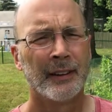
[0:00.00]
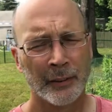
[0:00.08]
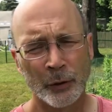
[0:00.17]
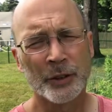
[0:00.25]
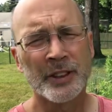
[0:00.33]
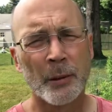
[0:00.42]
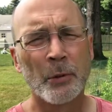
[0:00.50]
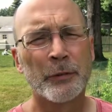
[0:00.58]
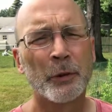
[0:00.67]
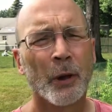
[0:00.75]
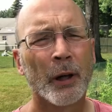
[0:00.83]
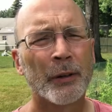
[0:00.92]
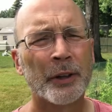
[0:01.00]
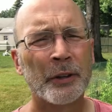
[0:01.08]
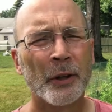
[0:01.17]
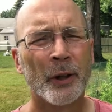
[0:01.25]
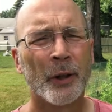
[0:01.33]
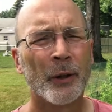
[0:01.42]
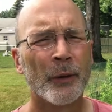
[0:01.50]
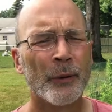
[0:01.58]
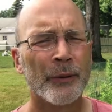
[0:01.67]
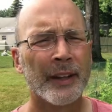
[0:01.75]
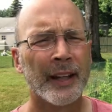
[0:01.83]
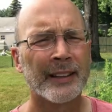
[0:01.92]
Of course, some of you already
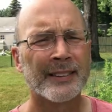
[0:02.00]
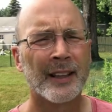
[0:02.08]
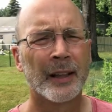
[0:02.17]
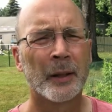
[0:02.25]
know that